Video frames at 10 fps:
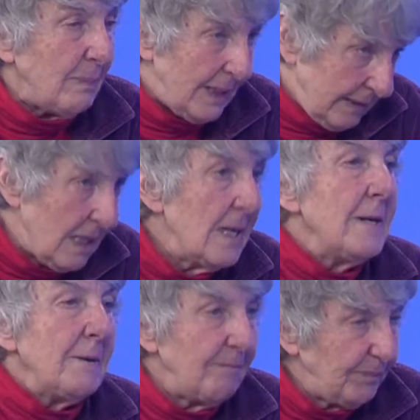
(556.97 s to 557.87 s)
But no,
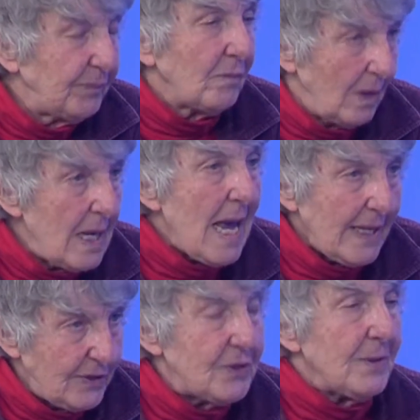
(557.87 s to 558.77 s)
I'm not going to
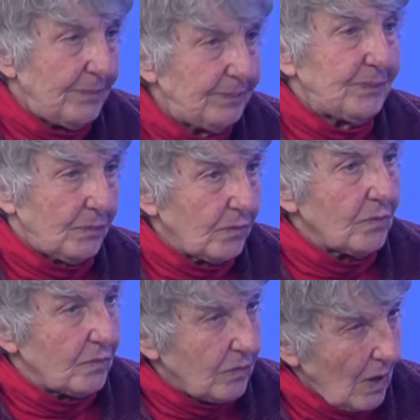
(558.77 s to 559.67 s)
say that
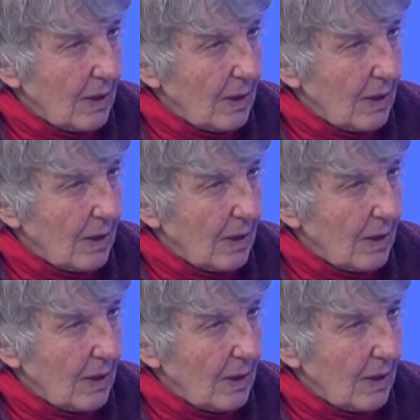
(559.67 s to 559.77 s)
fast